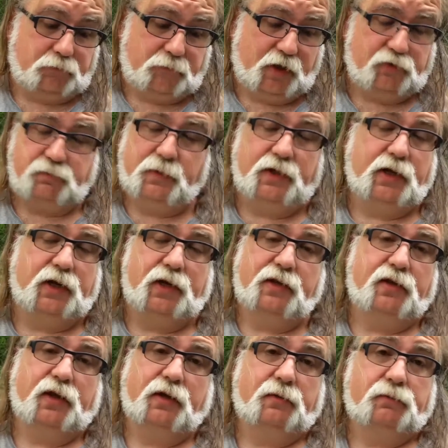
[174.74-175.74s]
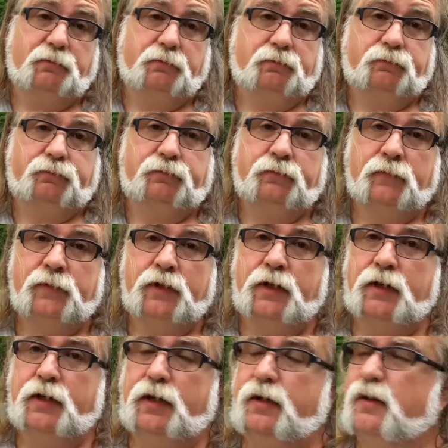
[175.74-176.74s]
doesn't mean anything.
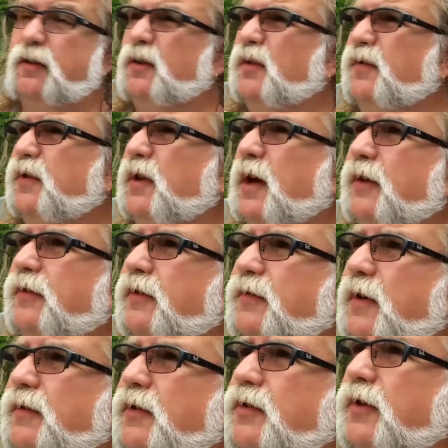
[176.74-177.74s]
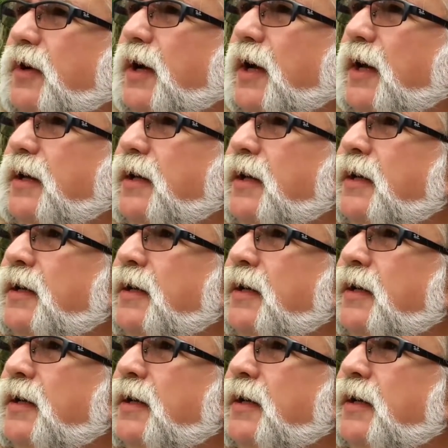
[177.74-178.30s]
I don't know if you guys have ever tried